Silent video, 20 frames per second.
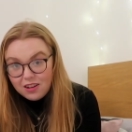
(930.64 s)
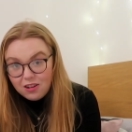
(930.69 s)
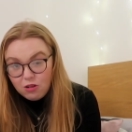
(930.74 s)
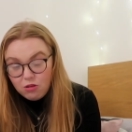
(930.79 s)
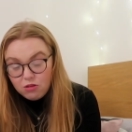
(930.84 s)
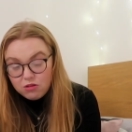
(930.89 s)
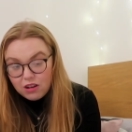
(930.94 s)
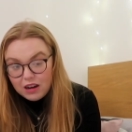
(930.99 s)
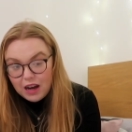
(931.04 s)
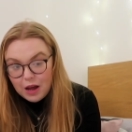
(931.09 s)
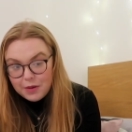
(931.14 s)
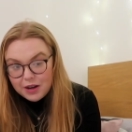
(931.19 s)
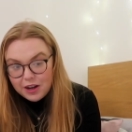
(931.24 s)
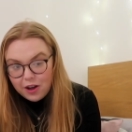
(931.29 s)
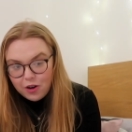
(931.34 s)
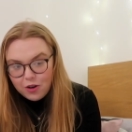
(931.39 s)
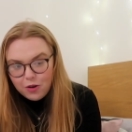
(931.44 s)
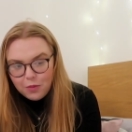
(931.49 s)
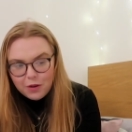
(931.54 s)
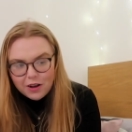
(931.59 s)
also let me
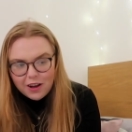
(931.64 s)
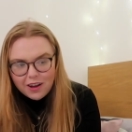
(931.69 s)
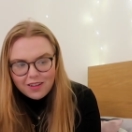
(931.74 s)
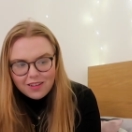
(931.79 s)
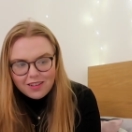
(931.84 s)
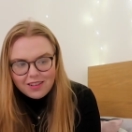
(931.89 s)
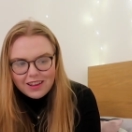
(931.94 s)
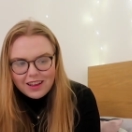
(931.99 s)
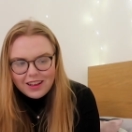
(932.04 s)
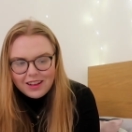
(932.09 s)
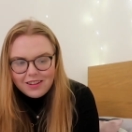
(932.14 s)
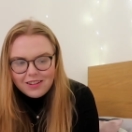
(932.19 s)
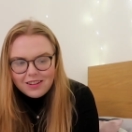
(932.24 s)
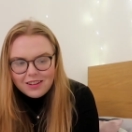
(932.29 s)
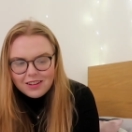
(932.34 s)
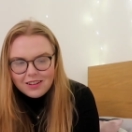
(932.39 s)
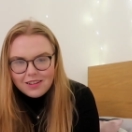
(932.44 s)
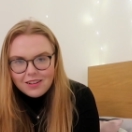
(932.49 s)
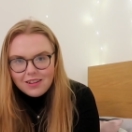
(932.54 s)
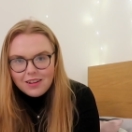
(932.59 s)
know, because I'm
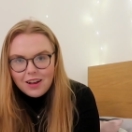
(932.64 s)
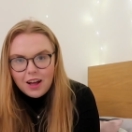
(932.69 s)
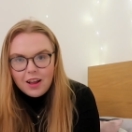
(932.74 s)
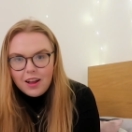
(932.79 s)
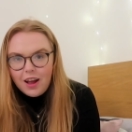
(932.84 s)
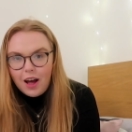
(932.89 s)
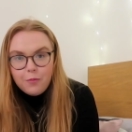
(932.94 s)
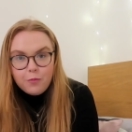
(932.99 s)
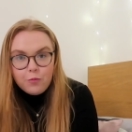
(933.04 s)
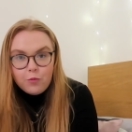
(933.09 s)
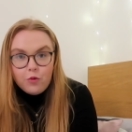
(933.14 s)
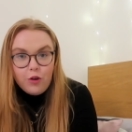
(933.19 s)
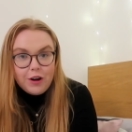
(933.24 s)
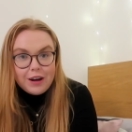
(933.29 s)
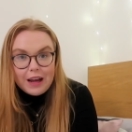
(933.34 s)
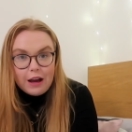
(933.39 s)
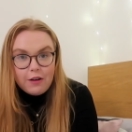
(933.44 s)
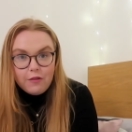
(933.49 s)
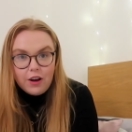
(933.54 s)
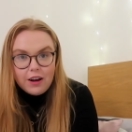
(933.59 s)

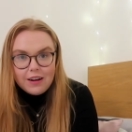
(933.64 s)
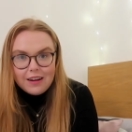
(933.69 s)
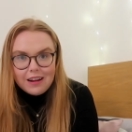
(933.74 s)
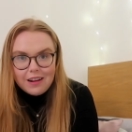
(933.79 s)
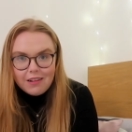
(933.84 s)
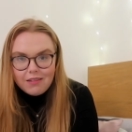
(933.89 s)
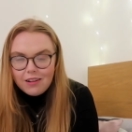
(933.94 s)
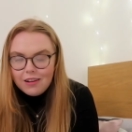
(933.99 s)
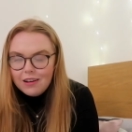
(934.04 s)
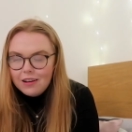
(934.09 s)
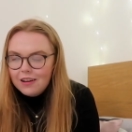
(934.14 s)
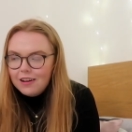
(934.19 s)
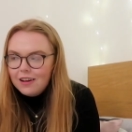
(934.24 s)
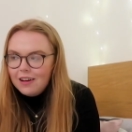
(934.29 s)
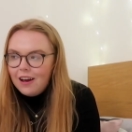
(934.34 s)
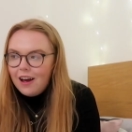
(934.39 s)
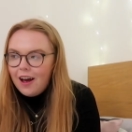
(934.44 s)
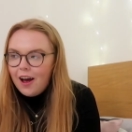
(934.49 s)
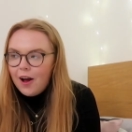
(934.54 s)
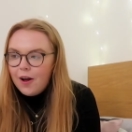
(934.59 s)
running out of ideas.
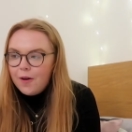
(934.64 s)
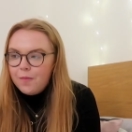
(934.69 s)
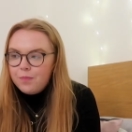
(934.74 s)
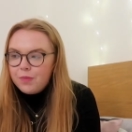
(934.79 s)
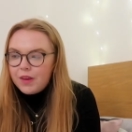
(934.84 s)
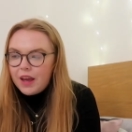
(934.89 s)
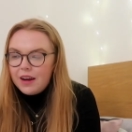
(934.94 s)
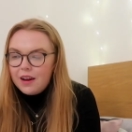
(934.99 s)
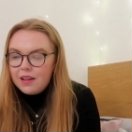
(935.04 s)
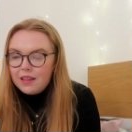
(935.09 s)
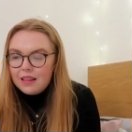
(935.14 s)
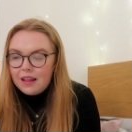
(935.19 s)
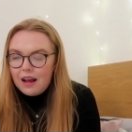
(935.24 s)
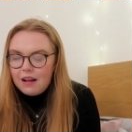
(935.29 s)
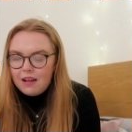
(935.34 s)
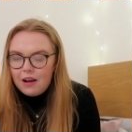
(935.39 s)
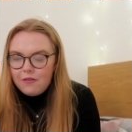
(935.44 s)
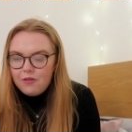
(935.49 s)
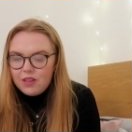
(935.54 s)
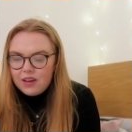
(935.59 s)
And I think
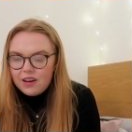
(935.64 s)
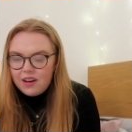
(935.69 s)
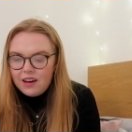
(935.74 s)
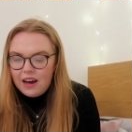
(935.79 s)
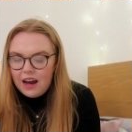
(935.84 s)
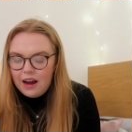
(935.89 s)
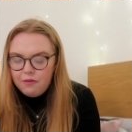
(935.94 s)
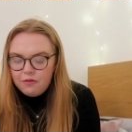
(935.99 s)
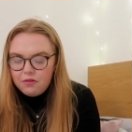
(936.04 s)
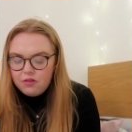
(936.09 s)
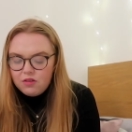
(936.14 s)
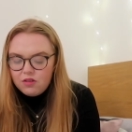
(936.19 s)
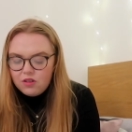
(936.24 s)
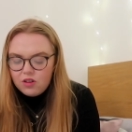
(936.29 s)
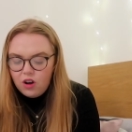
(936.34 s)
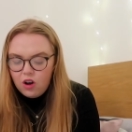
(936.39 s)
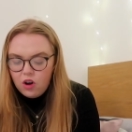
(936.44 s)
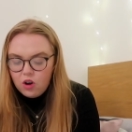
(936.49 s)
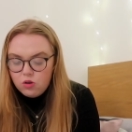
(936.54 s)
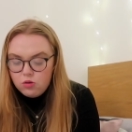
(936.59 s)
that's everything I have,
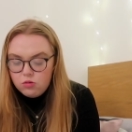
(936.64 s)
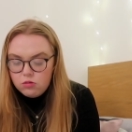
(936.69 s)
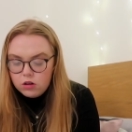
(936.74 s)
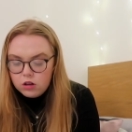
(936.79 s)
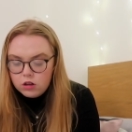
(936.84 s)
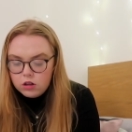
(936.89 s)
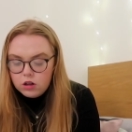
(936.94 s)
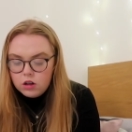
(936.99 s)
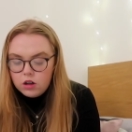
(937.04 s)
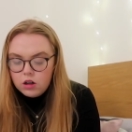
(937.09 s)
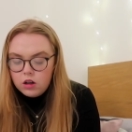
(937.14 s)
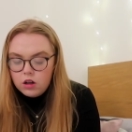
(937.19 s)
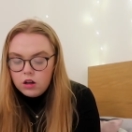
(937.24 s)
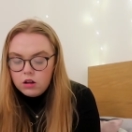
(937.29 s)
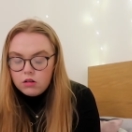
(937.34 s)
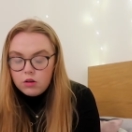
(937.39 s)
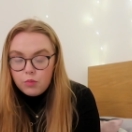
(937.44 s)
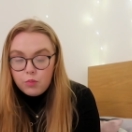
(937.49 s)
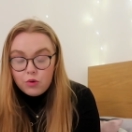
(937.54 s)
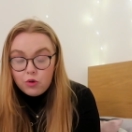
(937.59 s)
so
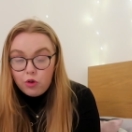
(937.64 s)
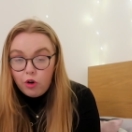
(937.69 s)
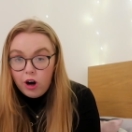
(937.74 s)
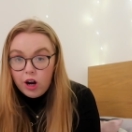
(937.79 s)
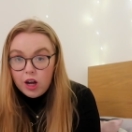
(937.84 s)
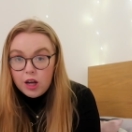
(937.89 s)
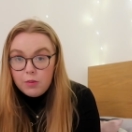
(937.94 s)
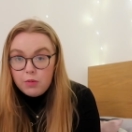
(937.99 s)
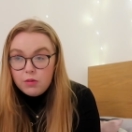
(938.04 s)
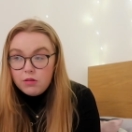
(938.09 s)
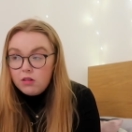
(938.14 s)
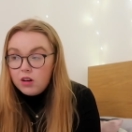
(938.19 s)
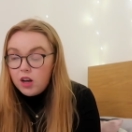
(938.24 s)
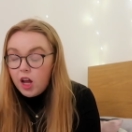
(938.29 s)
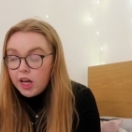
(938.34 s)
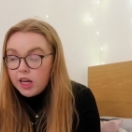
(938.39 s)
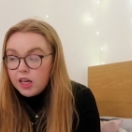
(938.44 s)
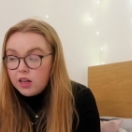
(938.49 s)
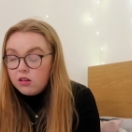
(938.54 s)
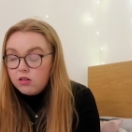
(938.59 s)
subscribe,
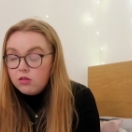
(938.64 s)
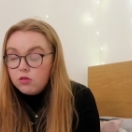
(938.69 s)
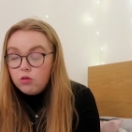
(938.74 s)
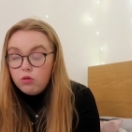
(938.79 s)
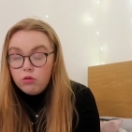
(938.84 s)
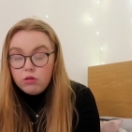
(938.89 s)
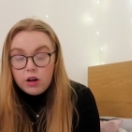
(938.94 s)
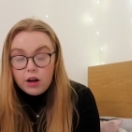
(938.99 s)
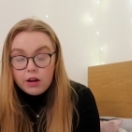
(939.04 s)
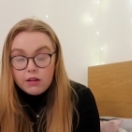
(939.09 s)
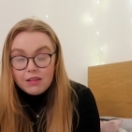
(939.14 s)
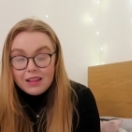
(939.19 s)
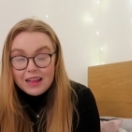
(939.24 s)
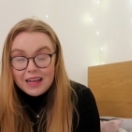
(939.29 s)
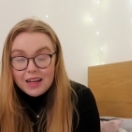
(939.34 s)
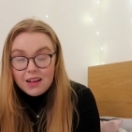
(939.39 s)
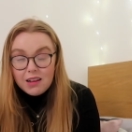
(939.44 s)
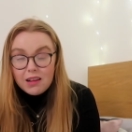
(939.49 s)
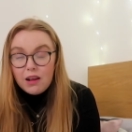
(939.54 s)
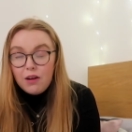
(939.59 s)
like, all the nice
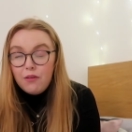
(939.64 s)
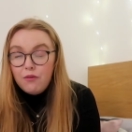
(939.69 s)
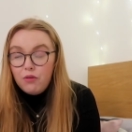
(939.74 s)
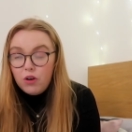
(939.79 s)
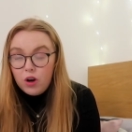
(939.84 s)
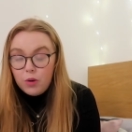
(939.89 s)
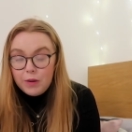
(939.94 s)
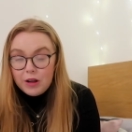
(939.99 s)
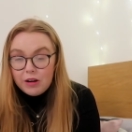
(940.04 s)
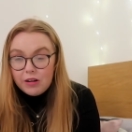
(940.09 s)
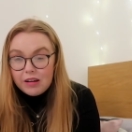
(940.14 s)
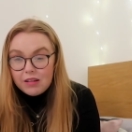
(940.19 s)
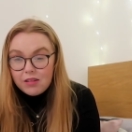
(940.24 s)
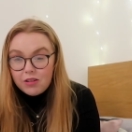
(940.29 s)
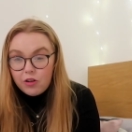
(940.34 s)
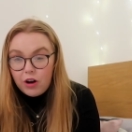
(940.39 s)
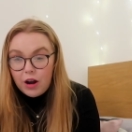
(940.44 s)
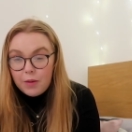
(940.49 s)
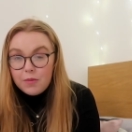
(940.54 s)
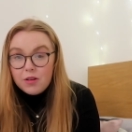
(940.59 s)
things, follow me on
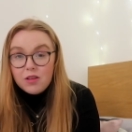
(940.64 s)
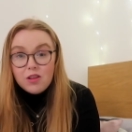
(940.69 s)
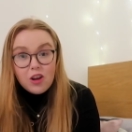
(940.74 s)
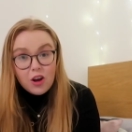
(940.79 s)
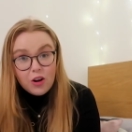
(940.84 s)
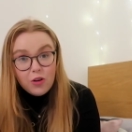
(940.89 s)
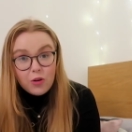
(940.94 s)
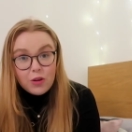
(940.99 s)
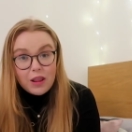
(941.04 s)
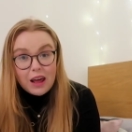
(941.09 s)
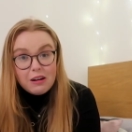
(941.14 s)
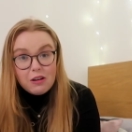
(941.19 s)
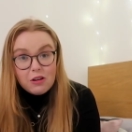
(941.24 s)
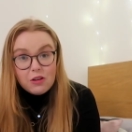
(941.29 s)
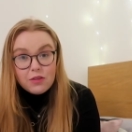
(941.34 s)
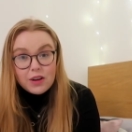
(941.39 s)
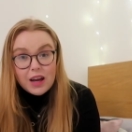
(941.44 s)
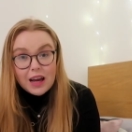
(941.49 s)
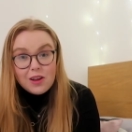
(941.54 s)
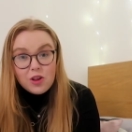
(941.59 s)
Instagram, turn on that
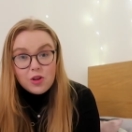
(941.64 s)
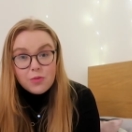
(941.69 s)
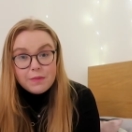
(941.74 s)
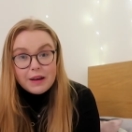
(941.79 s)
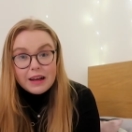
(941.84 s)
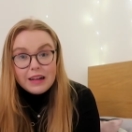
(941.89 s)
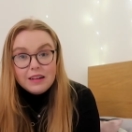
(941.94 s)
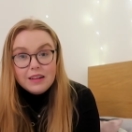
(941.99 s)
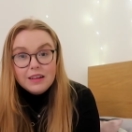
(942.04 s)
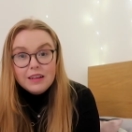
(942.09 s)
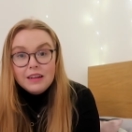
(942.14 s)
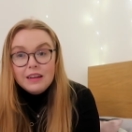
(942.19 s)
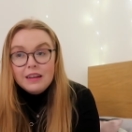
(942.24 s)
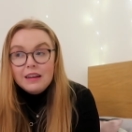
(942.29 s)
notification bell,